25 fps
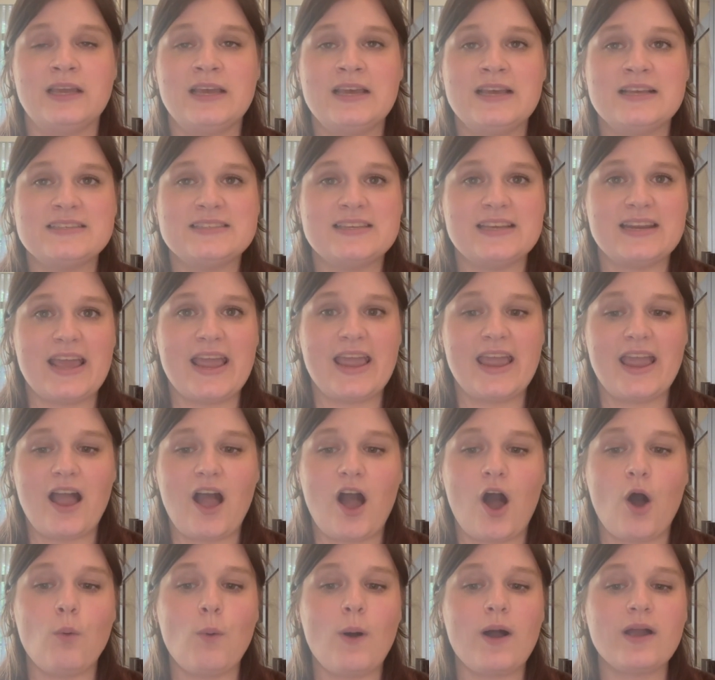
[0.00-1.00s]
Today,
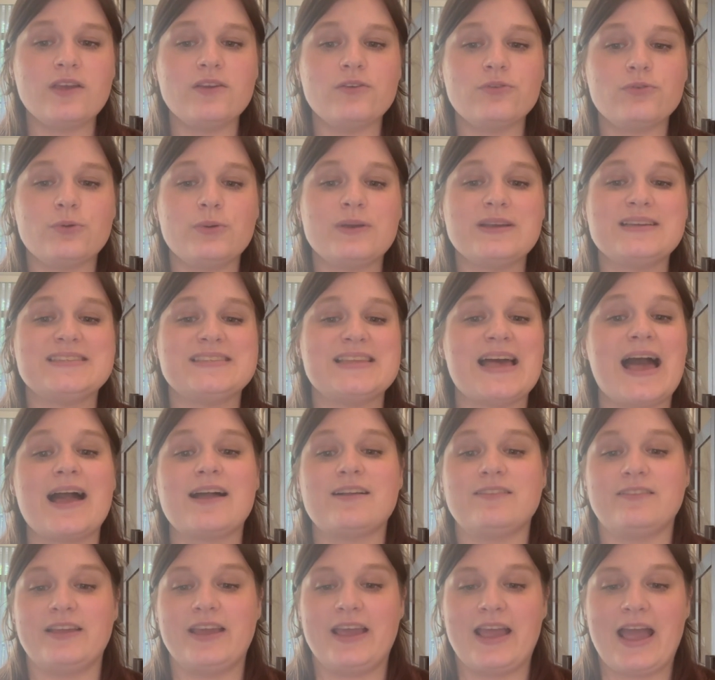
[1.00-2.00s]
I'll walk you through
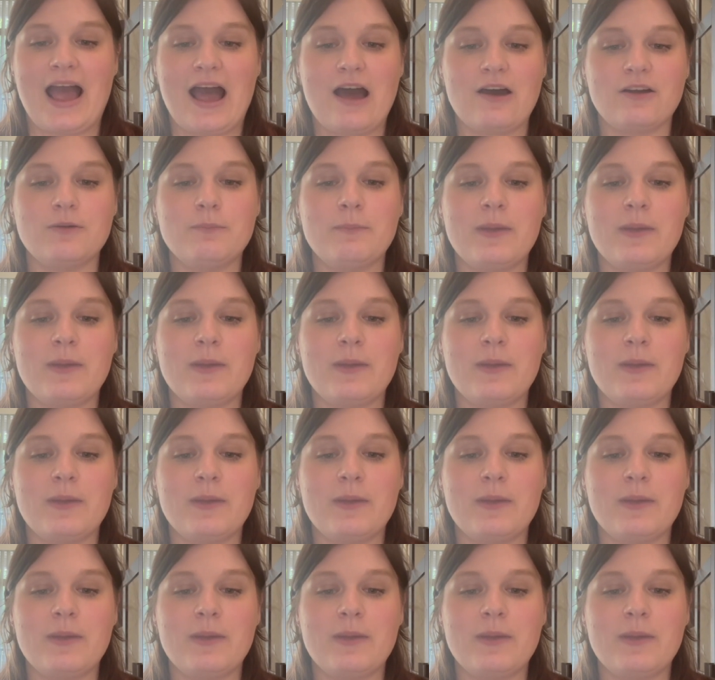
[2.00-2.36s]
exactly how to